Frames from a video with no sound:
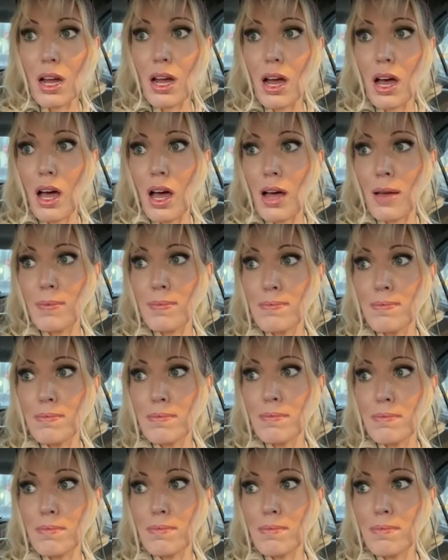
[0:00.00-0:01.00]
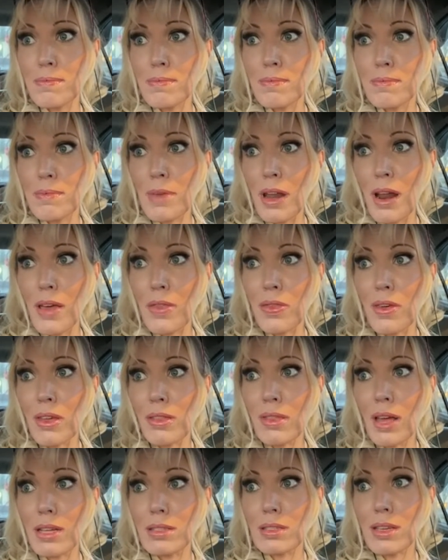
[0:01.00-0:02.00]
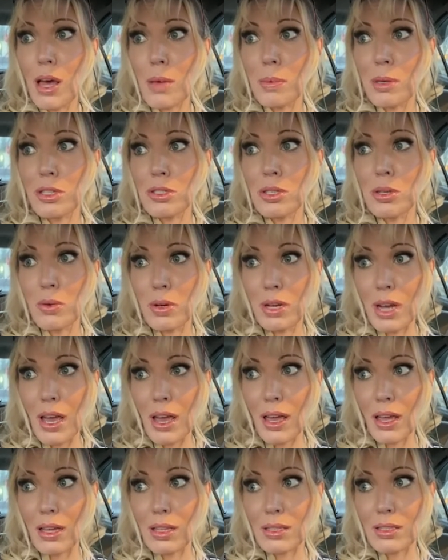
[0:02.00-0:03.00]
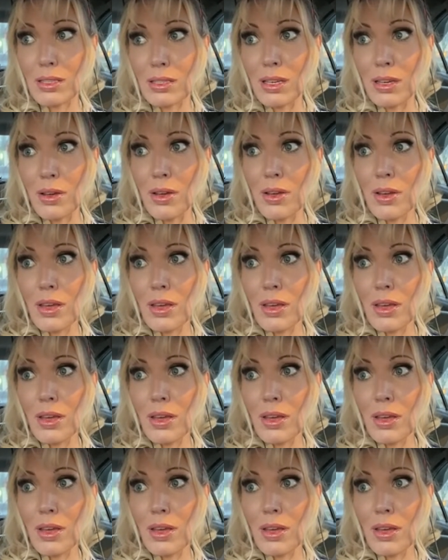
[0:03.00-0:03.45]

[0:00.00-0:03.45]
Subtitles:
And I think that's coming to an end.